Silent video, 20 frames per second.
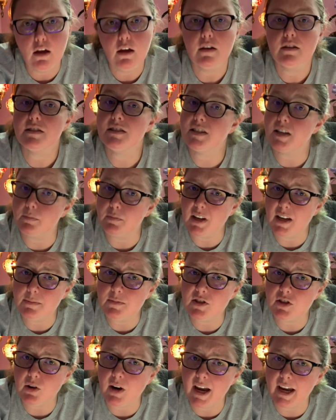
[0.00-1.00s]
Sometimes
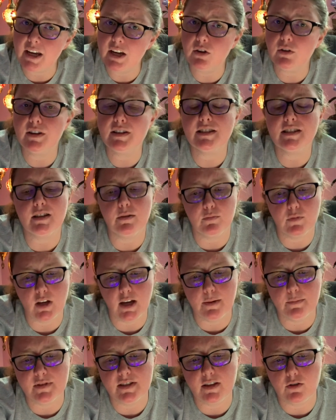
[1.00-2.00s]
they're accurate,
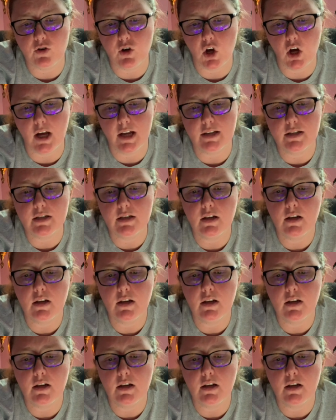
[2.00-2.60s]
sometimes they're not.